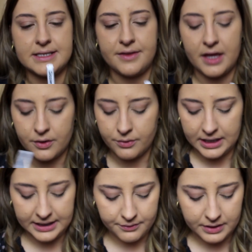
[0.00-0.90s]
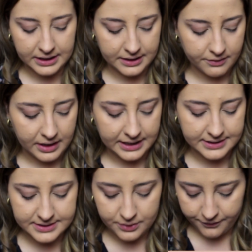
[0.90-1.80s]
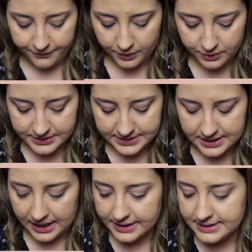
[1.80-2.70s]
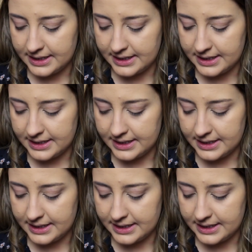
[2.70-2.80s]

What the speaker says: They're really, really great. So first I